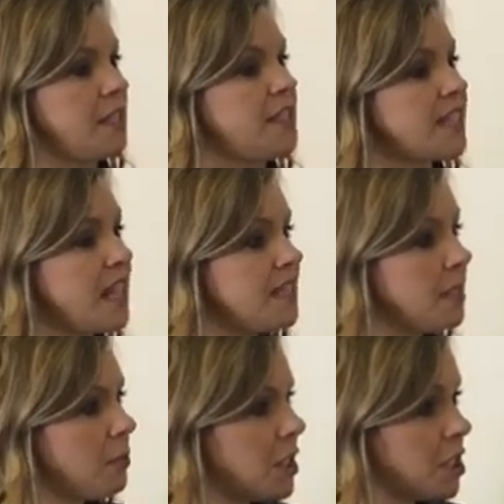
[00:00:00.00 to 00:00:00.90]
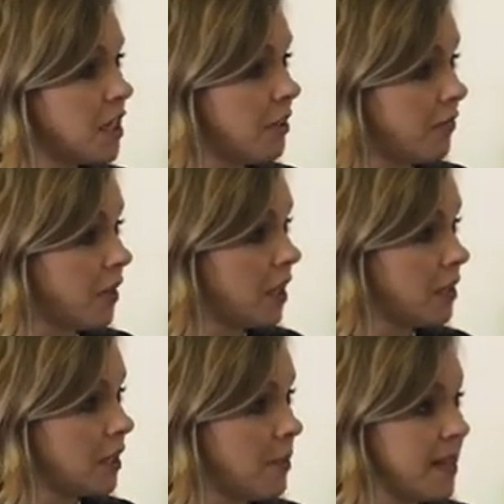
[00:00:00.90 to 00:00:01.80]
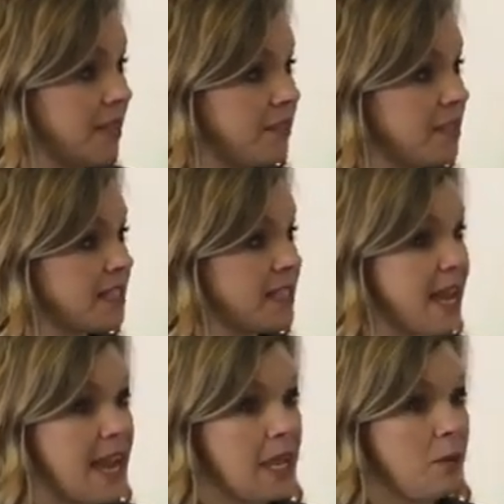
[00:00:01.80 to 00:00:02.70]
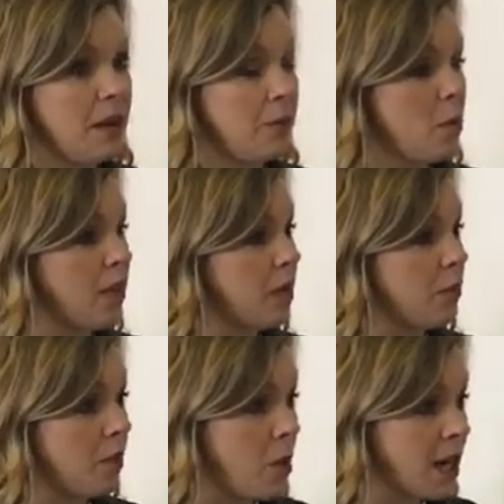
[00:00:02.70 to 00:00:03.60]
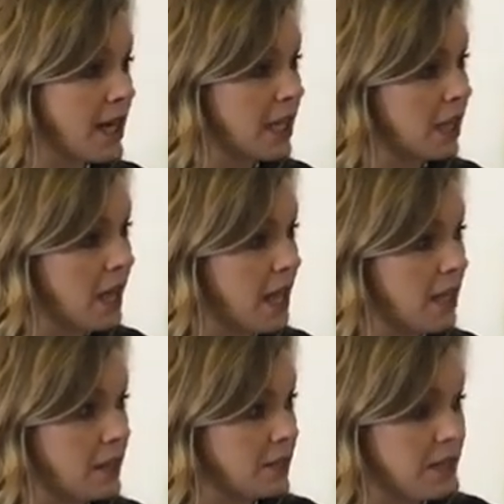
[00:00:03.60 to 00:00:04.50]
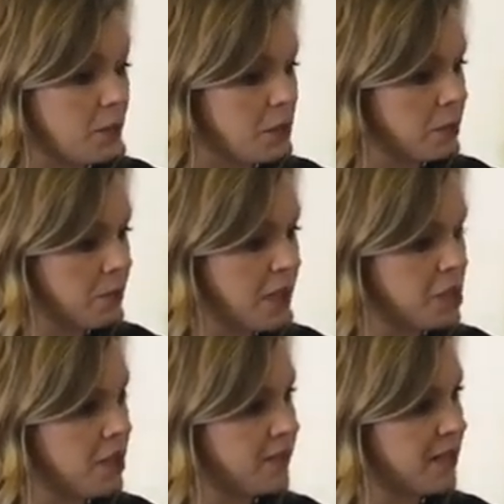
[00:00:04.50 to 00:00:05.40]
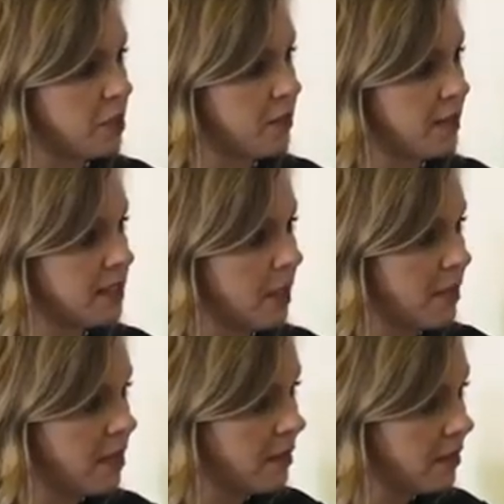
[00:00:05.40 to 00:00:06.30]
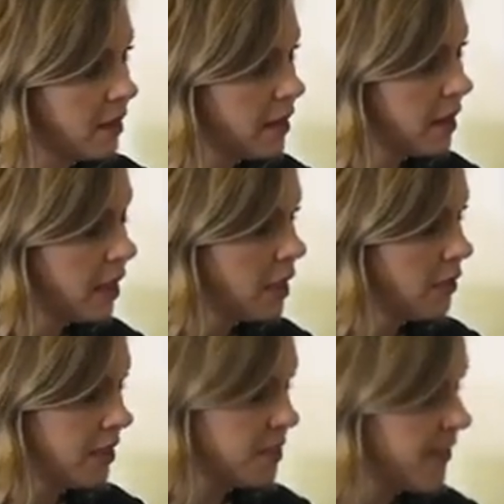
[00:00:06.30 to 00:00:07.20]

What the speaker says: discussing budget up front. I mean, even today, when I'm going in with a marketing client and say, what's your budget? And they turn around and tell me that, this